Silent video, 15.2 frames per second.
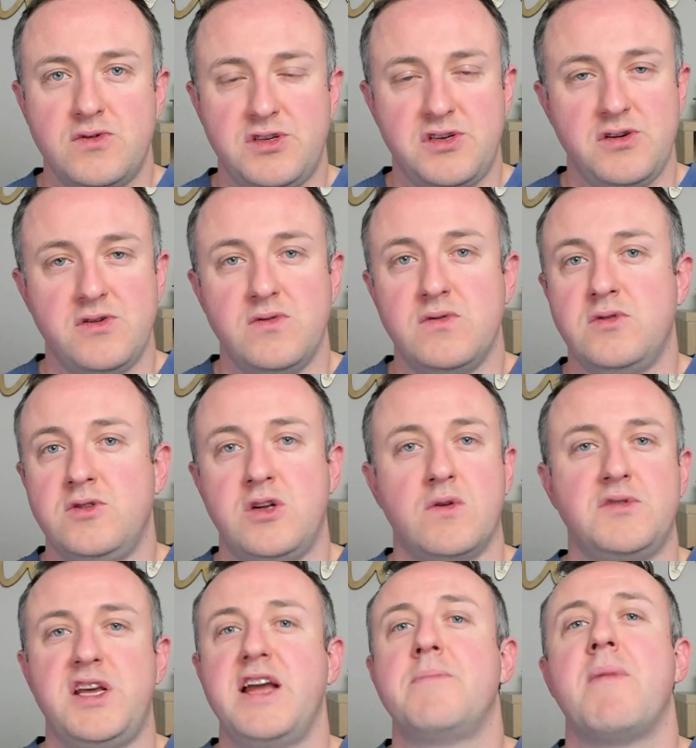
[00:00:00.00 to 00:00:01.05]
to
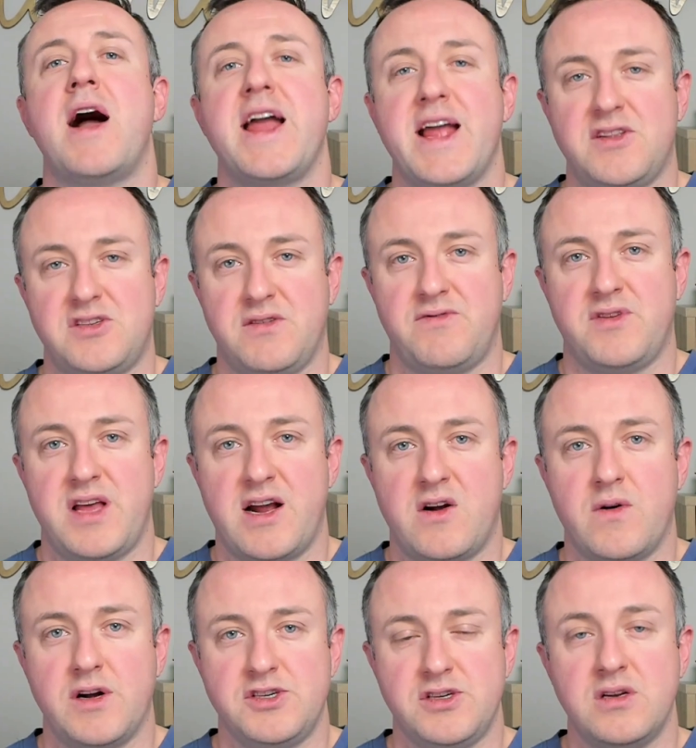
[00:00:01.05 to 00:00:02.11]
don't take my answer for that
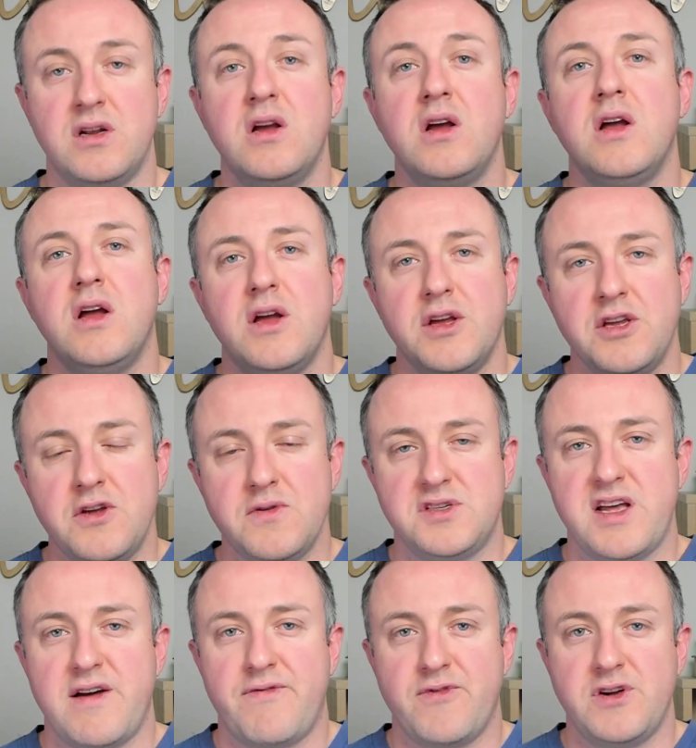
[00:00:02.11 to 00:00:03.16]
question use
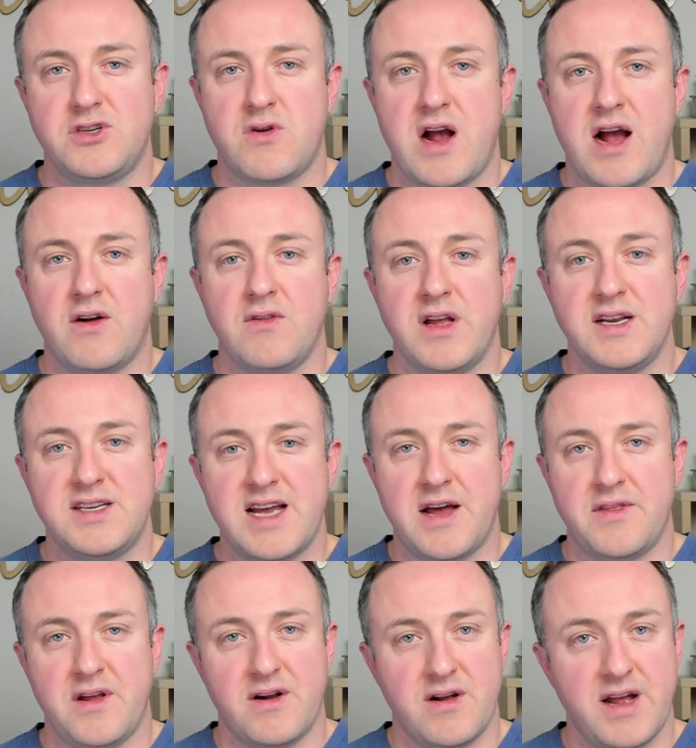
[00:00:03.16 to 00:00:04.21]
that free trial link
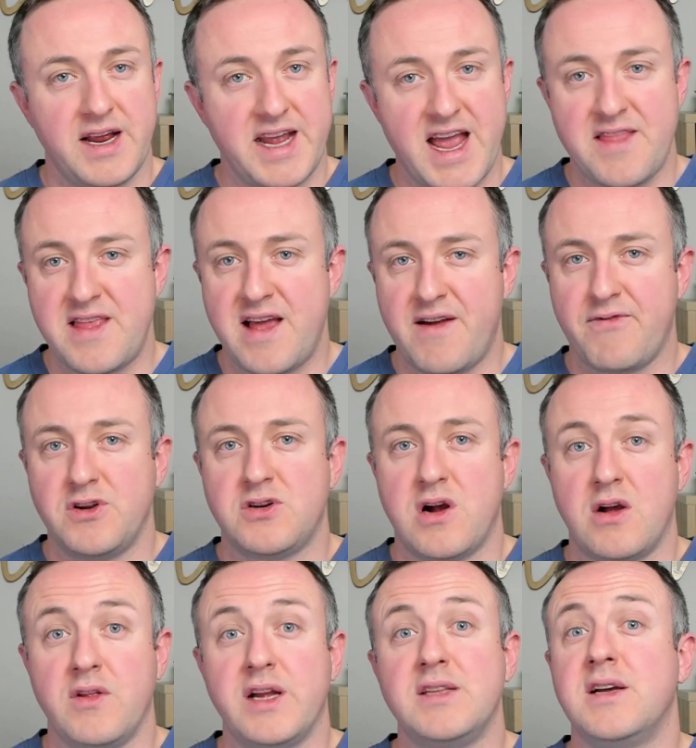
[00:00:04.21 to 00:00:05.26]
down there. Again, that free
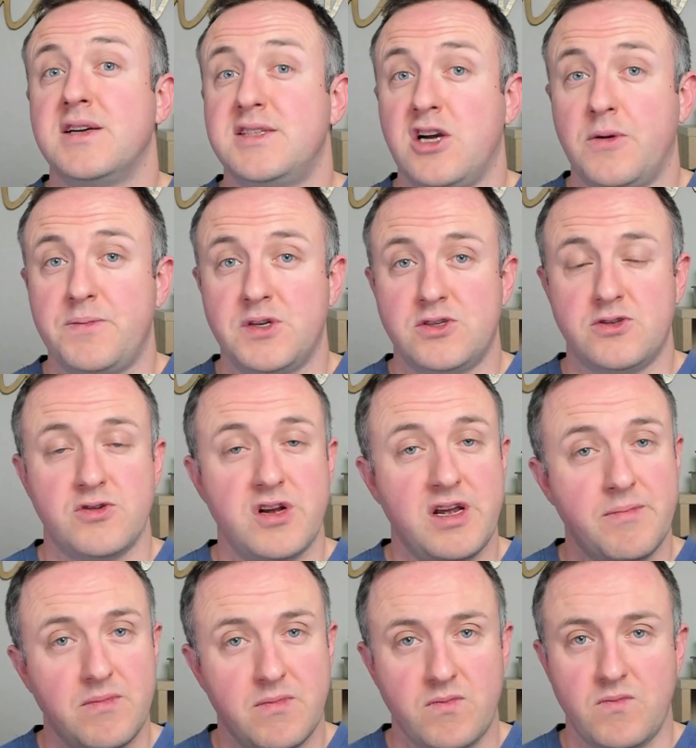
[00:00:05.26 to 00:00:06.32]
trial link does help the
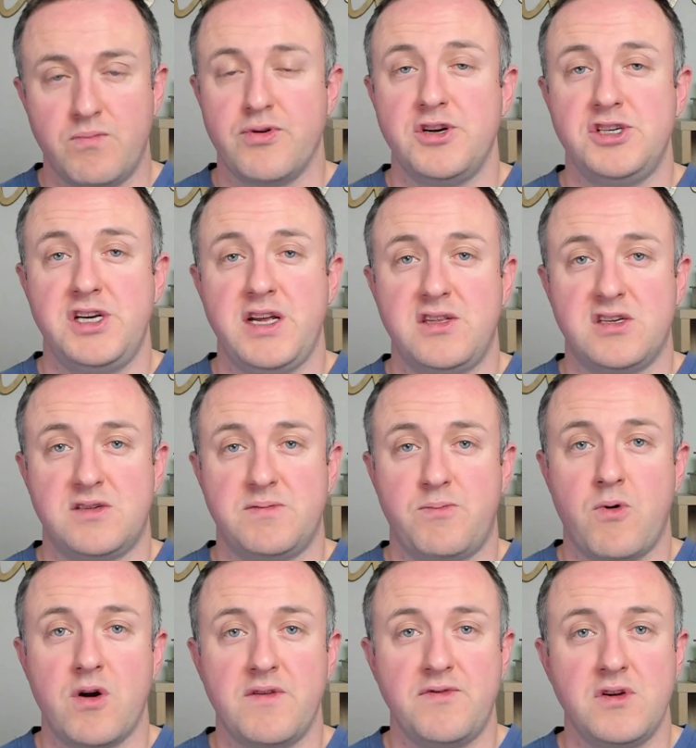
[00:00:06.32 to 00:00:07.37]
stream. Appreciate the
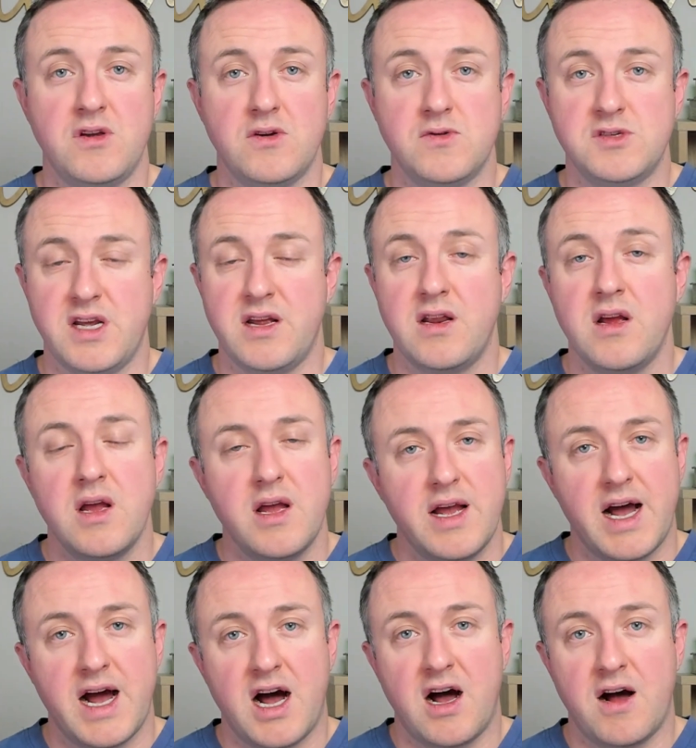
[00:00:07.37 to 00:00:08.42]
support if you use it.
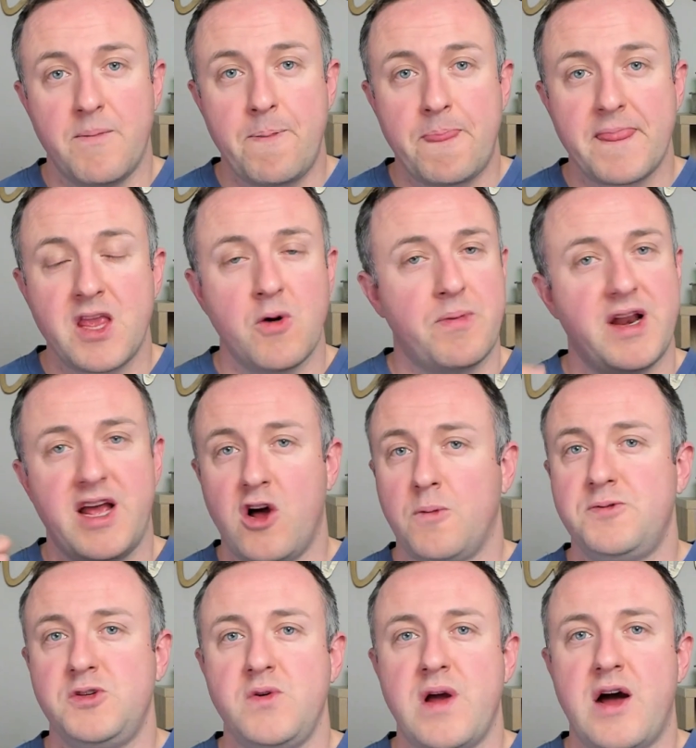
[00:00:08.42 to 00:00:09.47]
Um, you know, but it
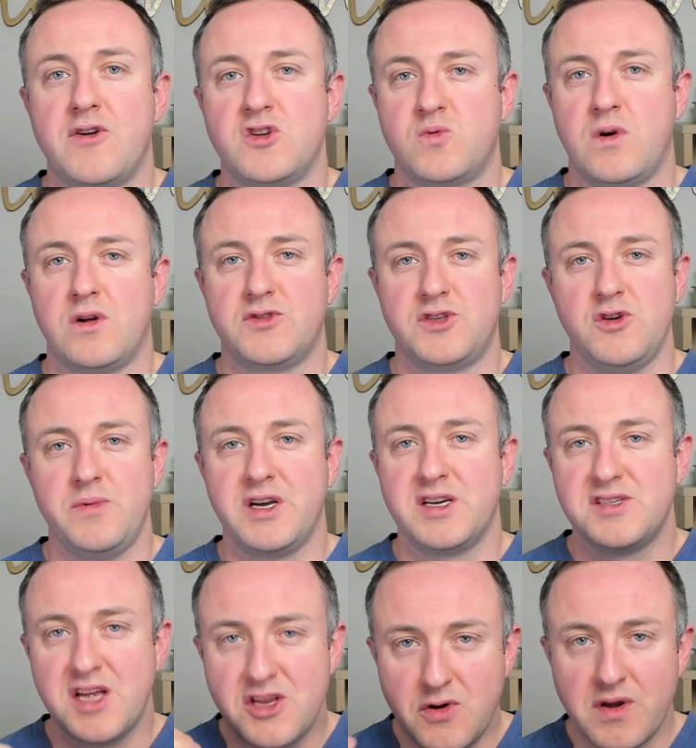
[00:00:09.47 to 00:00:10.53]
helps you out as well too
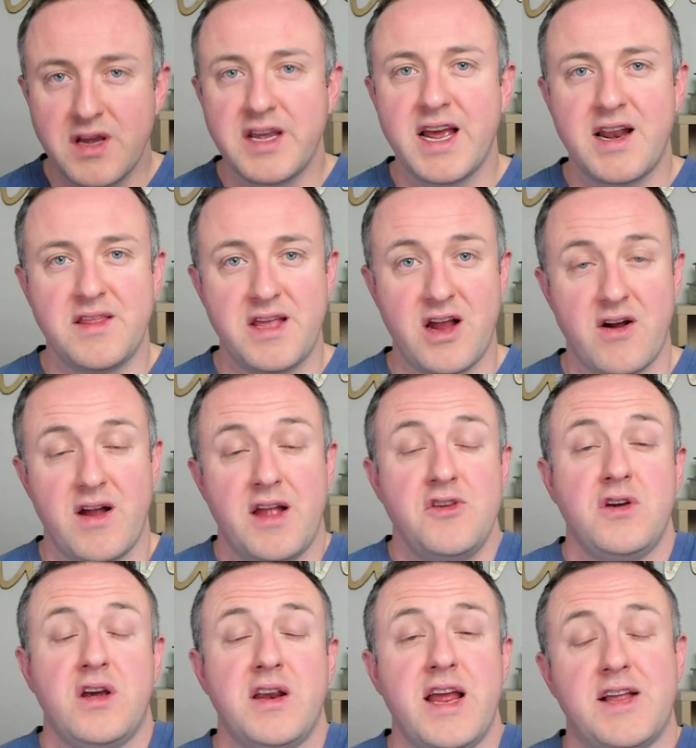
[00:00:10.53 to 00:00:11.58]
because then you can get in there and
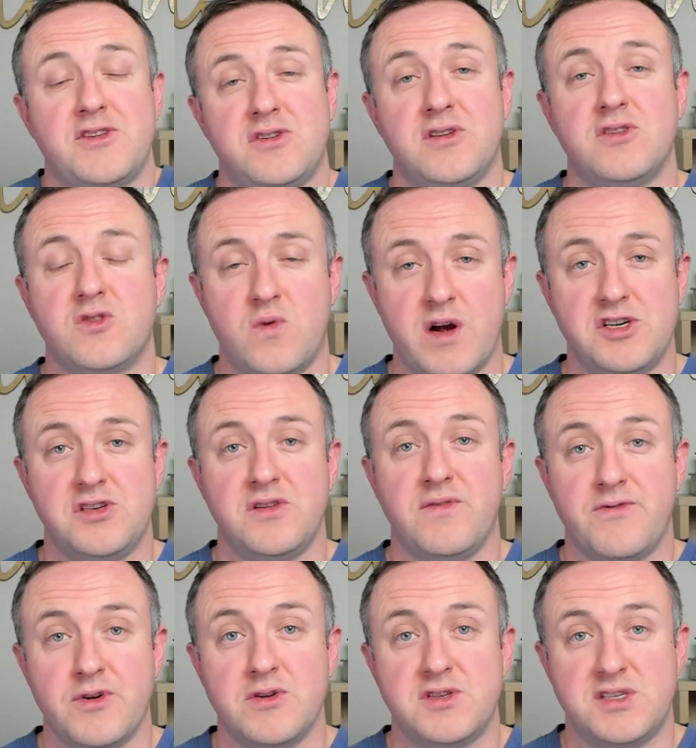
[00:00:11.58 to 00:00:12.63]
you can answer this question
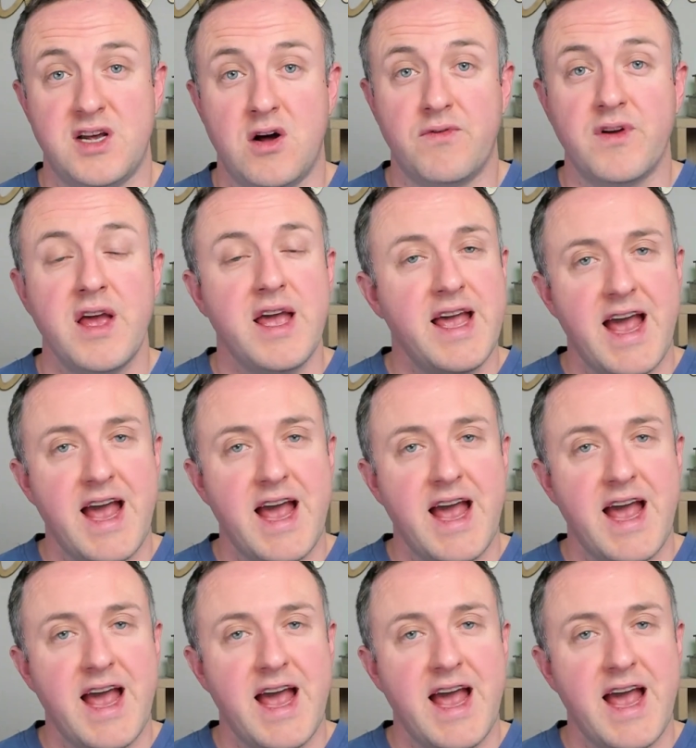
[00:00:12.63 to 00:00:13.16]
for yourself.